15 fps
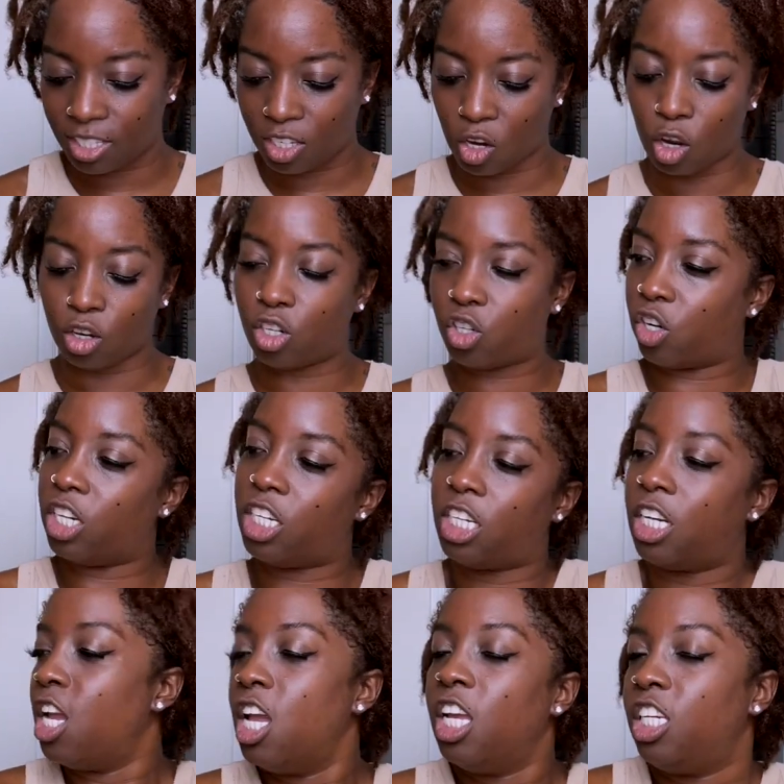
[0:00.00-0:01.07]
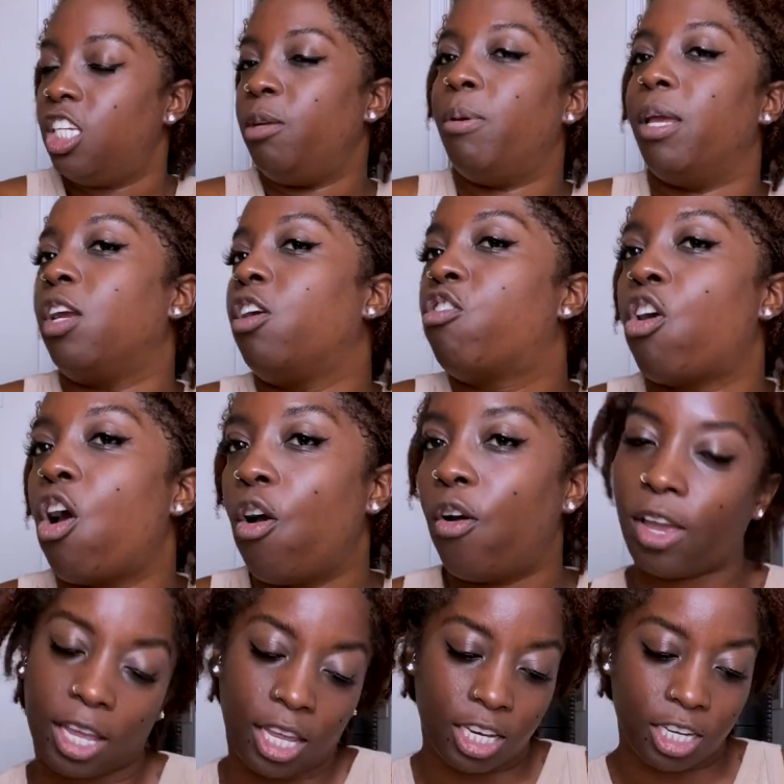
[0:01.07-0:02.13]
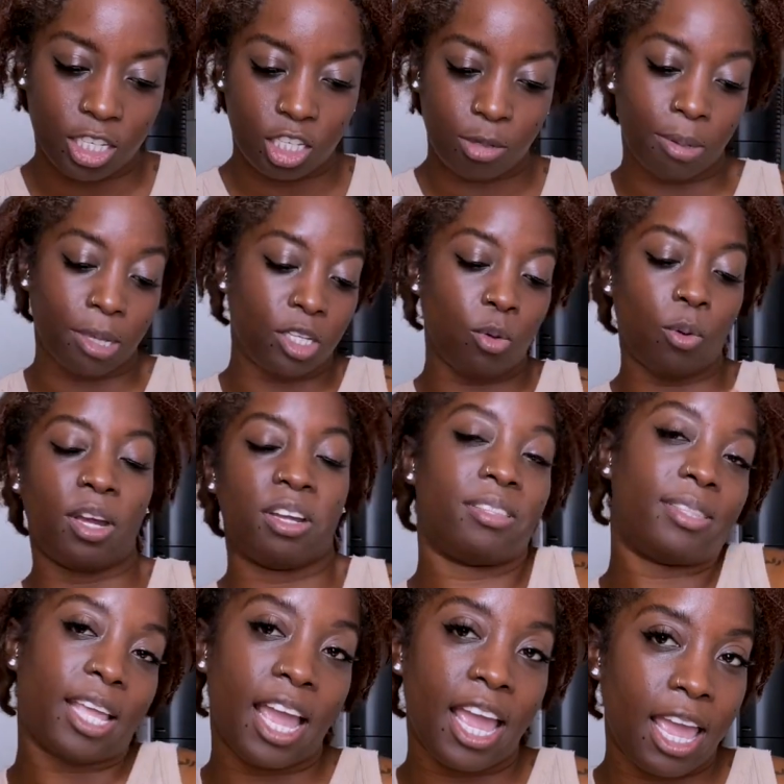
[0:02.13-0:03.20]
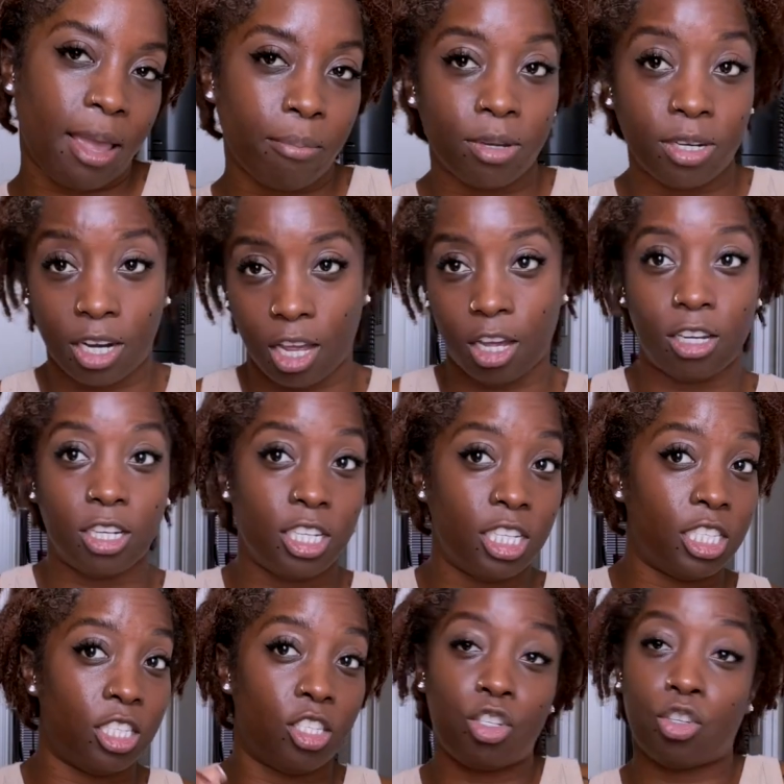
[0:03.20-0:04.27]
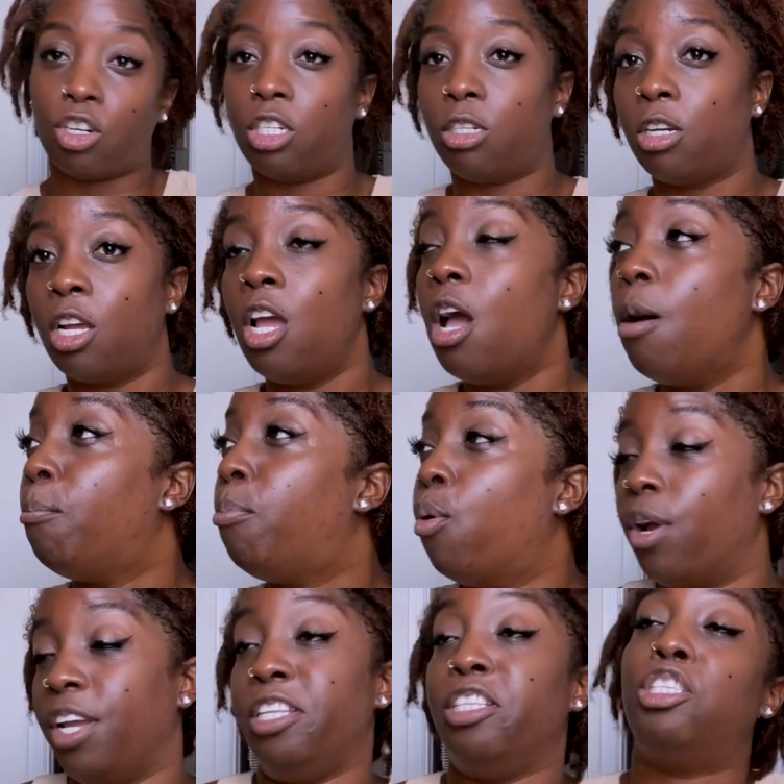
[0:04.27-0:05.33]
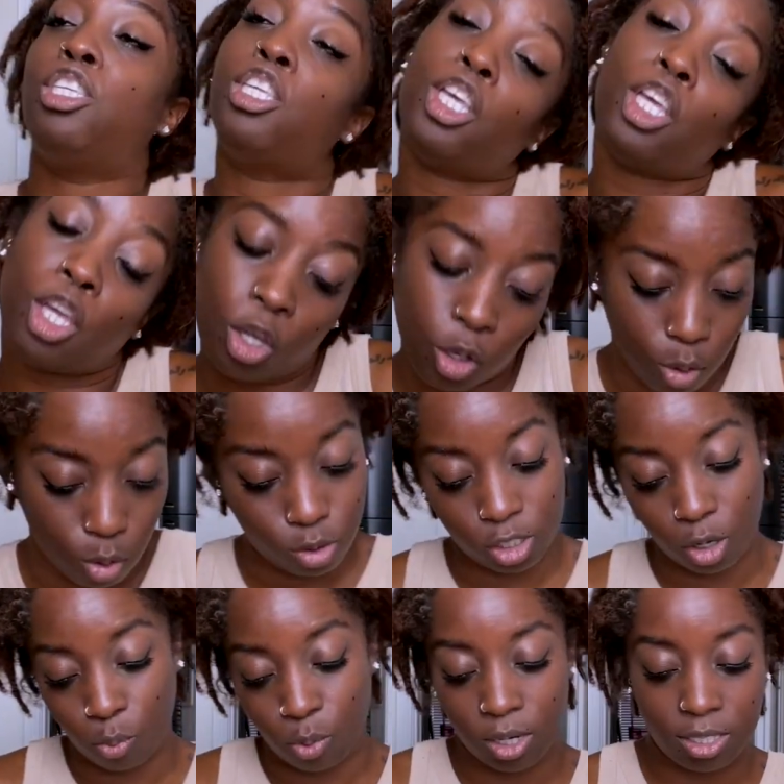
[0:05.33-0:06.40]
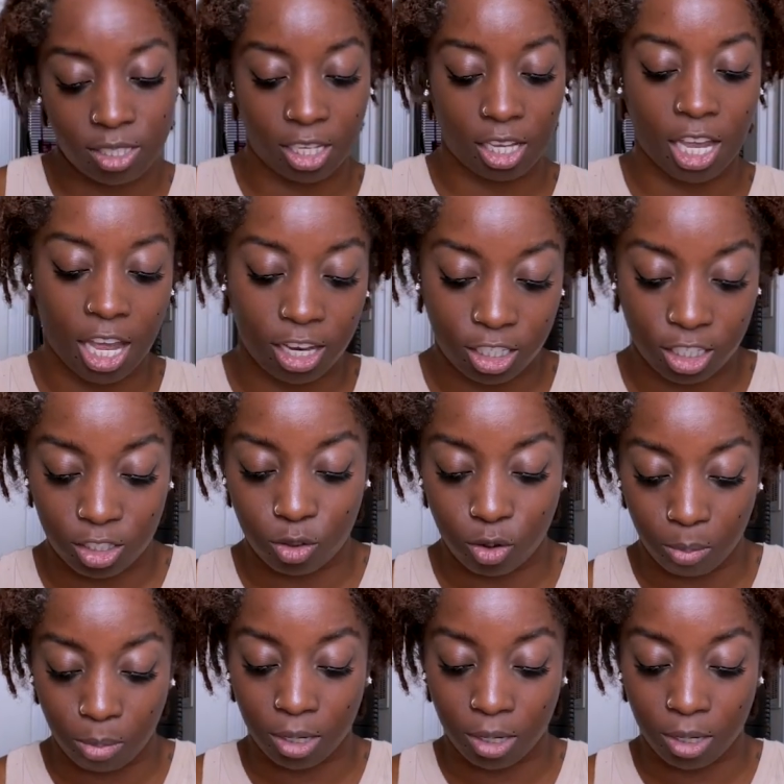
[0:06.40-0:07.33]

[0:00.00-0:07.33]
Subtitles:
You know, Trish, she been growing and she been doing her thing, but now this is Trish 0.2, so we're seeing how she's doing.